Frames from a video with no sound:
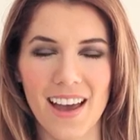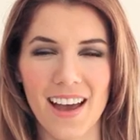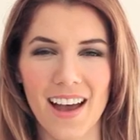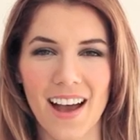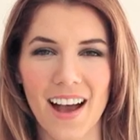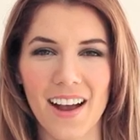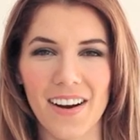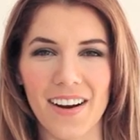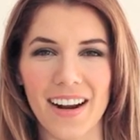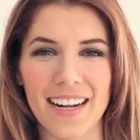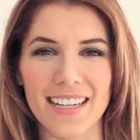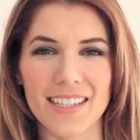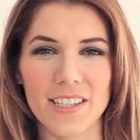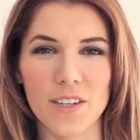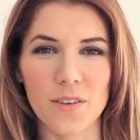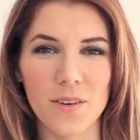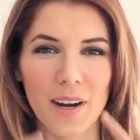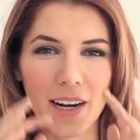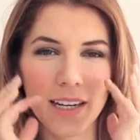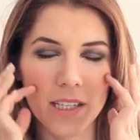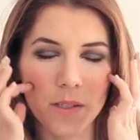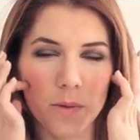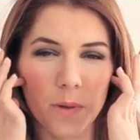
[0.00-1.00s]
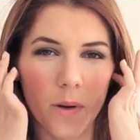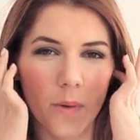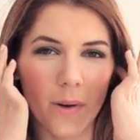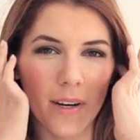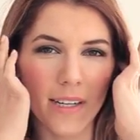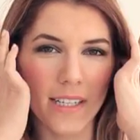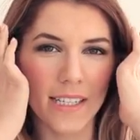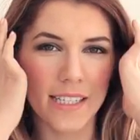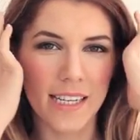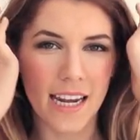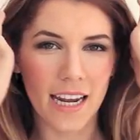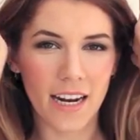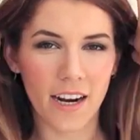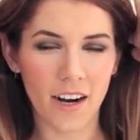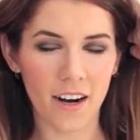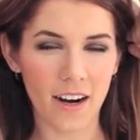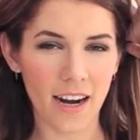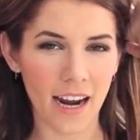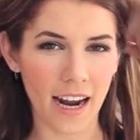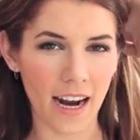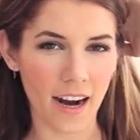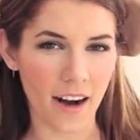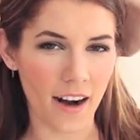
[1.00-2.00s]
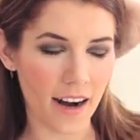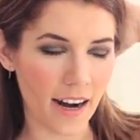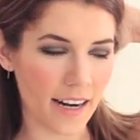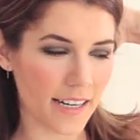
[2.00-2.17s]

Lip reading: Alright, so next we're going to take our hair